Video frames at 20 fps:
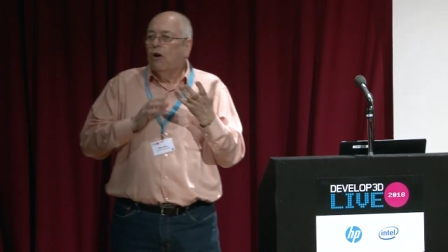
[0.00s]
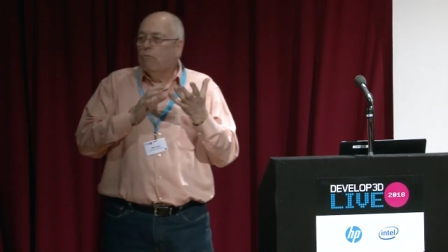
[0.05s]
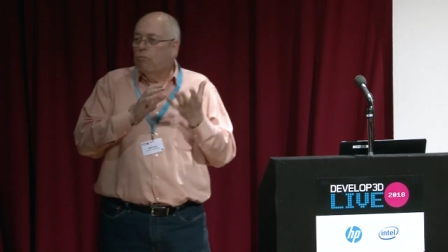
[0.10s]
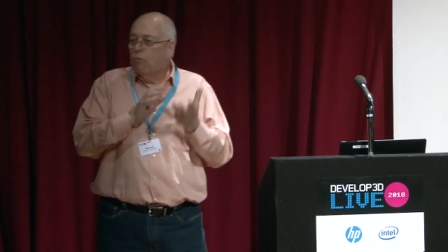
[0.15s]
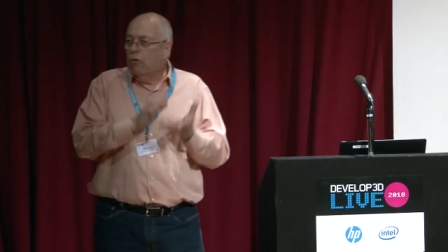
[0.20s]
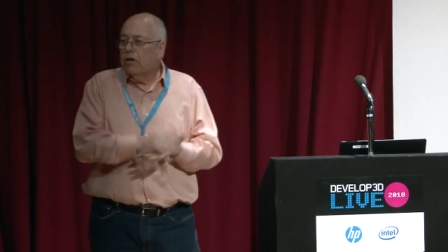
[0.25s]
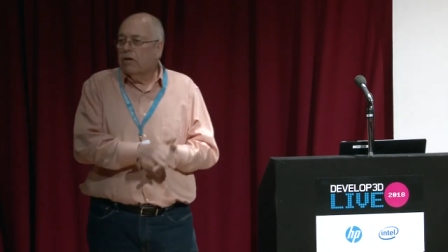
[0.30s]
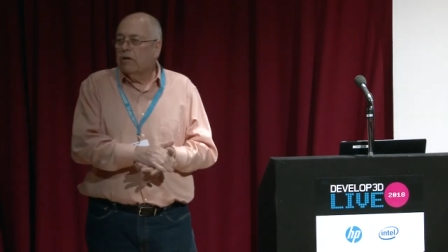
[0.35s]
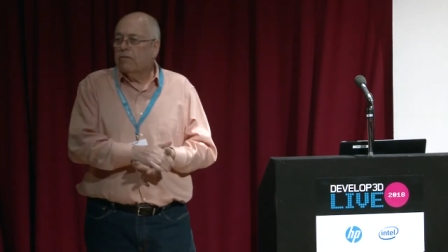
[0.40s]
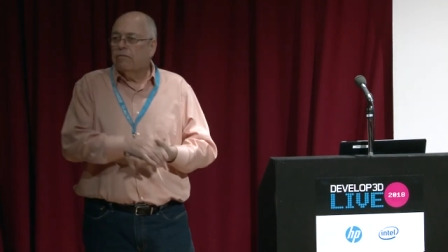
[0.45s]

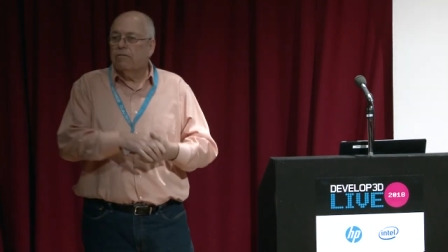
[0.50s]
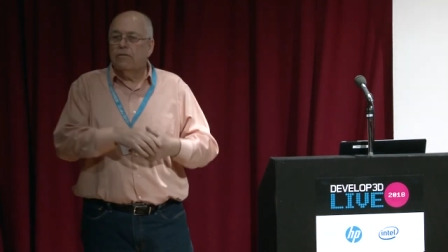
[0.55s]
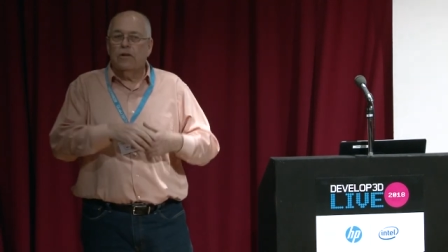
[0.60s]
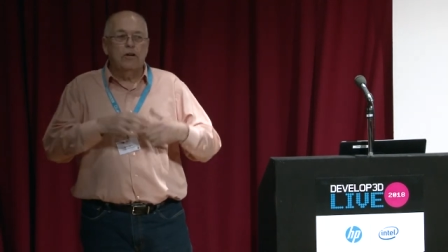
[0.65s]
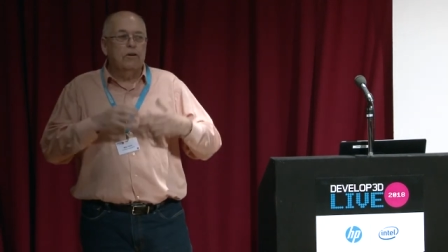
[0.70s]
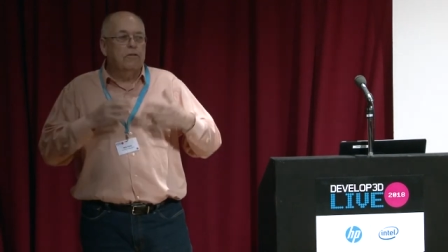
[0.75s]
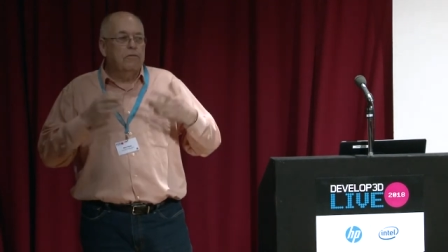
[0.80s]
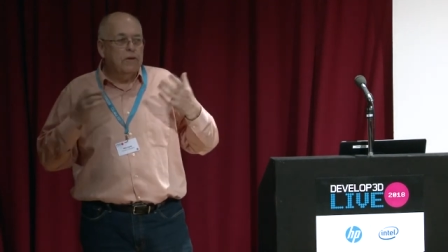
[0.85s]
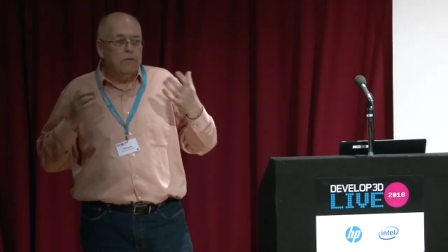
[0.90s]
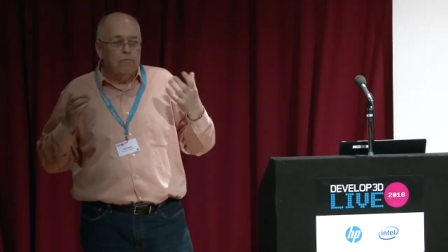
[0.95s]

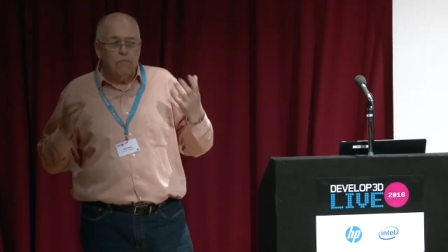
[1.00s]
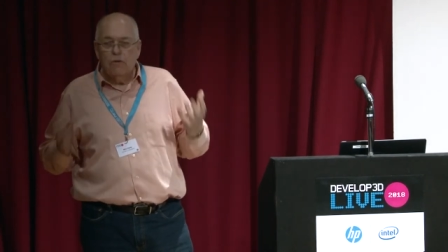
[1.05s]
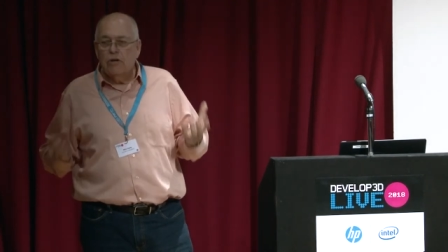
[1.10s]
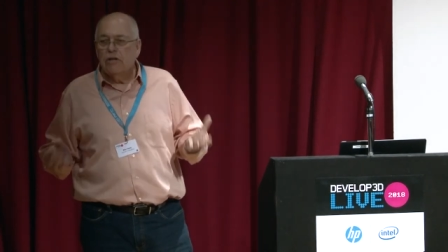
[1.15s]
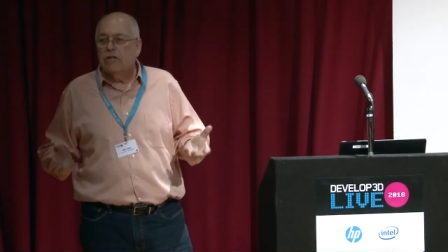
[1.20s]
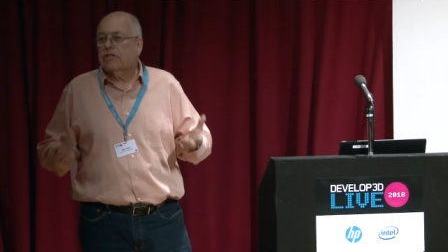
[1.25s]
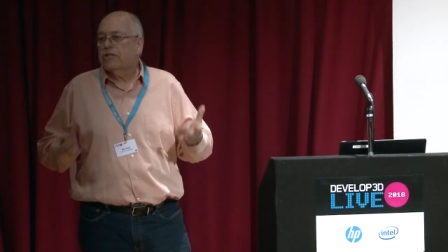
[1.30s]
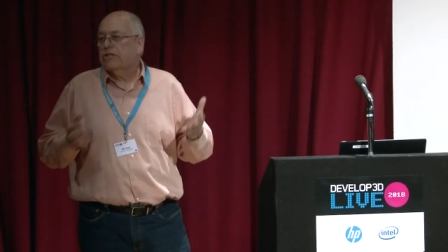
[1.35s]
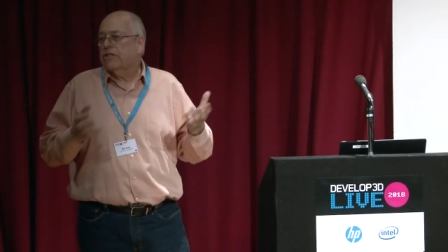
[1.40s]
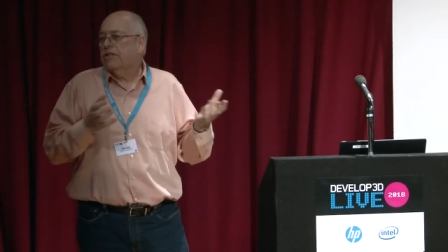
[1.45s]
workflow that
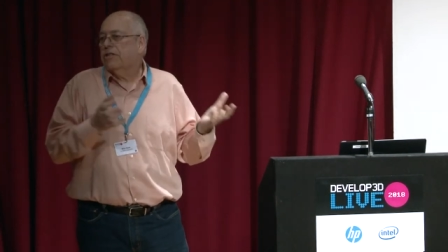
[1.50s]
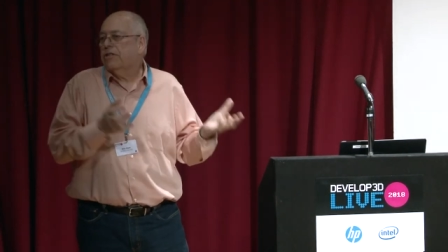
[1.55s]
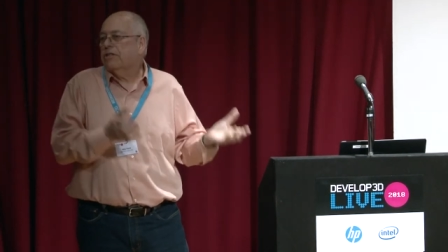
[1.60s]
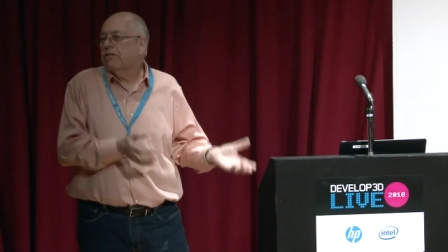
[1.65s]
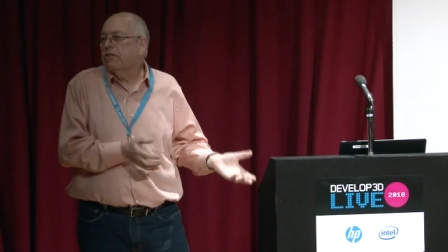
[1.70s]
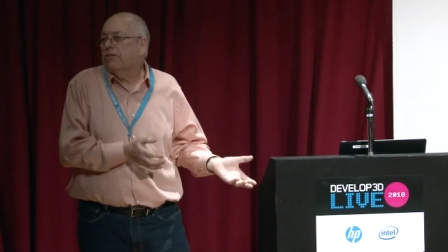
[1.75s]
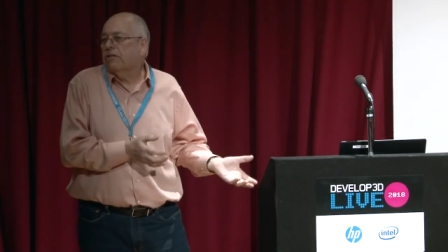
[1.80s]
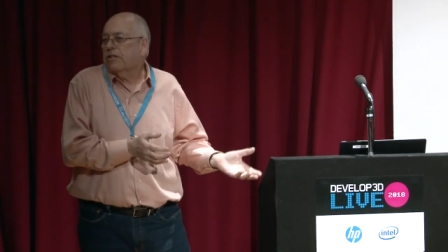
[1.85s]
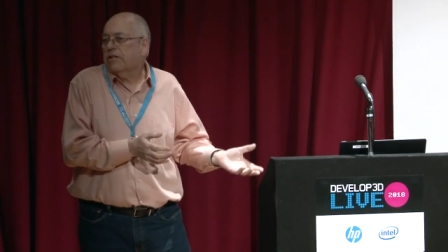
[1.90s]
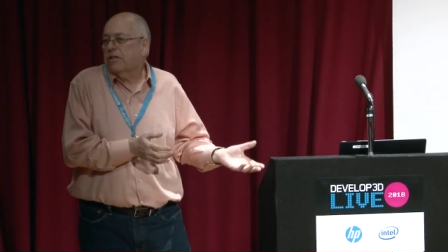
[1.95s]
works on a
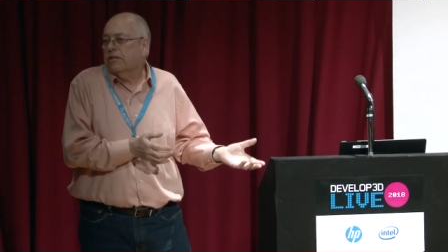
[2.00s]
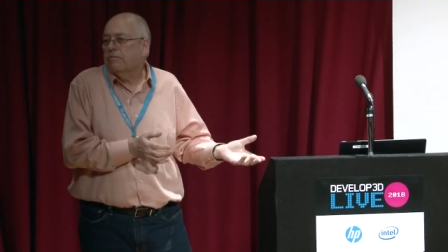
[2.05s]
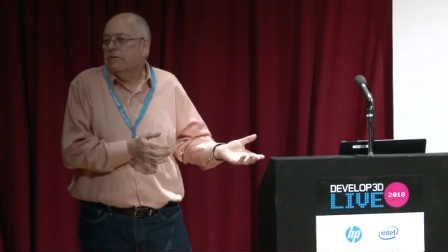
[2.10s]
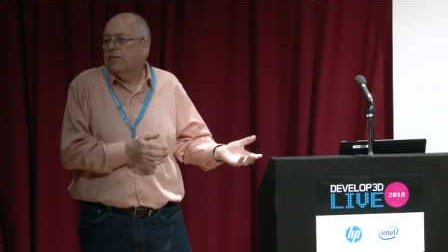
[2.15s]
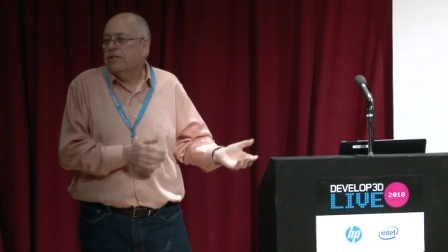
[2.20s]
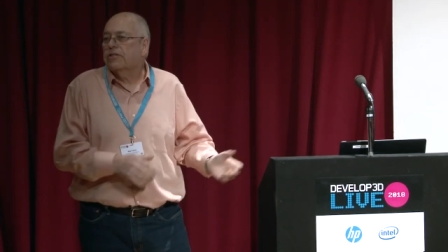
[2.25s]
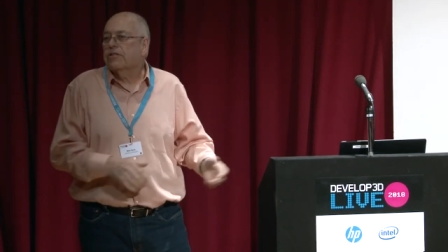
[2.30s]
document.